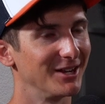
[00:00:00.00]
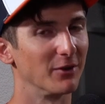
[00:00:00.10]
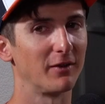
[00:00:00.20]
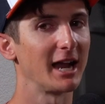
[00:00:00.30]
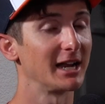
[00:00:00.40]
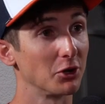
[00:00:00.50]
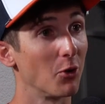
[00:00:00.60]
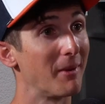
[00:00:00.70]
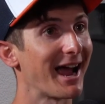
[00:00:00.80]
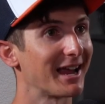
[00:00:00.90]
if I had to
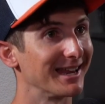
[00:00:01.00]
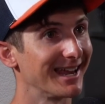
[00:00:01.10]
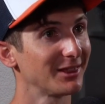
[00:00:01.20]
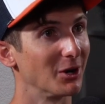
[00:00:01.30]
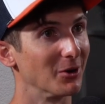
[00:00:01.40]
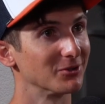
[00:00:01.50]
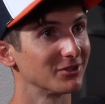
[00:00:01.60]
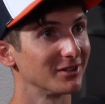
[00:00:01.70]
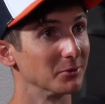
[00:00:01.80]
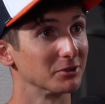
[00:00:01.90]
go back and get
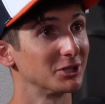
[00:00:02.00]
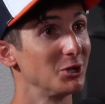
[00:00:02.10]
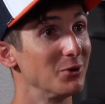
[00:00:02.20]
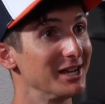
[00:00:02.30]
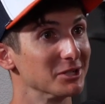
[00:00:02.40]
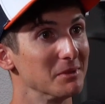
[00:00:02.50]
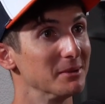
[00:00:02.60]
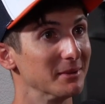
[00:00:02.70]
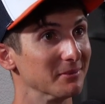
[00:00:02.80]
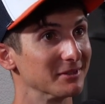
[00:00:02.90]
those, it was 2 days
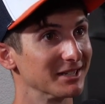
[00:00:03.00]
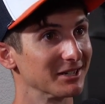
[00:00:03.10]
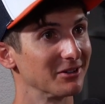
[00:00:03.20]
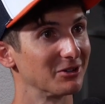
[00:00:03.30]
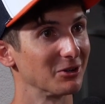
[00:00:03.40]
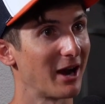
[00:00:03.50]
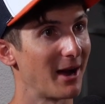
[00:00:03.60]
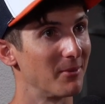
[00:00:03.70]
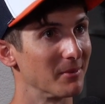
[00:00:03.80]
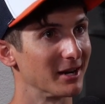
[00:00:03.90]
minimum to
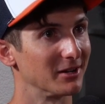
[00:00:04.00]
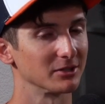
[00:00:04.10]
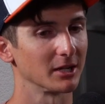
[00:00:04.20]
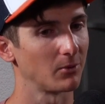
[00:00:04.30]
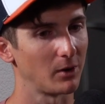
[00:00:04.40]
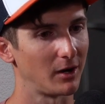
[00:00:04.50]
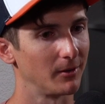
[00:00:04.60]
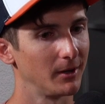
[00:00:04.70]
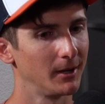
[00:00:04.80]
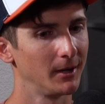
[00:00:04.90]
grab them. And I was like,
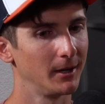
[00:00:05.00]
well,